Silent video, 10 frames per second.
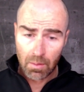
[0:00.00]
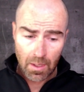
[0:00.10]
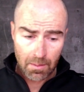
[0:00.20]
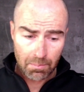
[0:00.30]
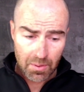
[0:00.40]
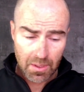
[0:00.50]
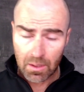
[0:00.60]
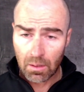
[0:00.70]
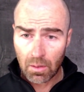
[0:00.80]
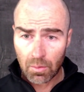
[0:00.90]
uh,
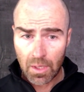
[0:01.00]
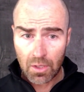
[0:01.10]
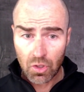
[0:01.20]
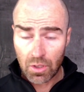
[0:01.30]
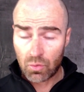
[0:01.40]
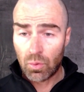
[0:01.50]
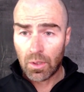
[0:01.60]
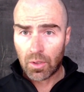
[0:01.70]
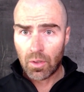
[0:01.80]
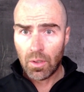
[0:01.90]
particular location is
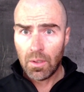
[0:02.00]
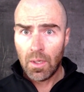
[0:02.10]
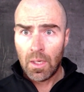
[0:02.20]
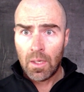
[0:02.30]
really good.